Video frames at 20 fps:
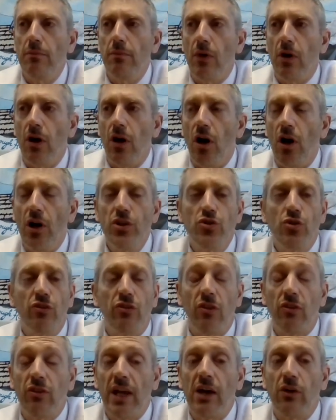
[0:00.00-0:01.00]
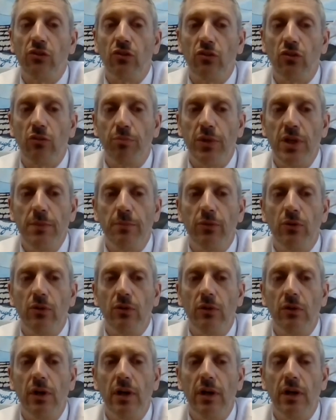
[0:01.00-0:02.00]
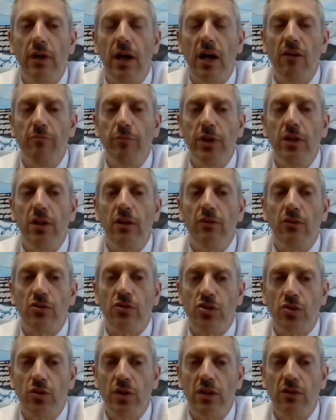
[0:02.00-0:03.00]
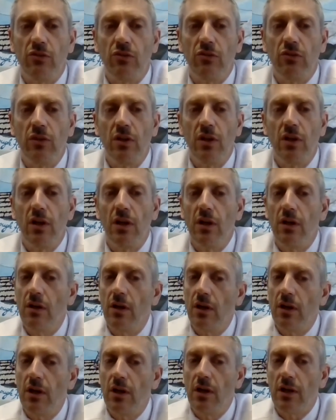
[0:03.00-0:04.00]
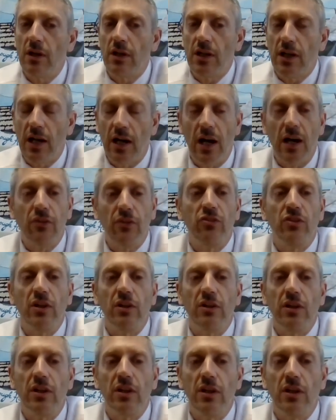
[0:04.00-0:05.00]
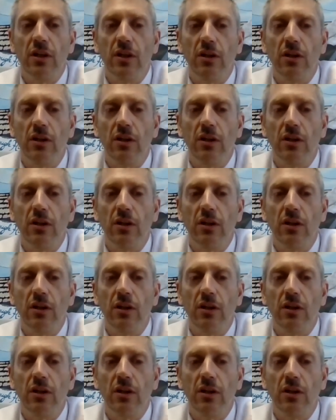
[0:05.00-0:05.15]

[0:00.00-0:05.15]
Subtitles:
hundreds of thousands of people have been in the streets constantly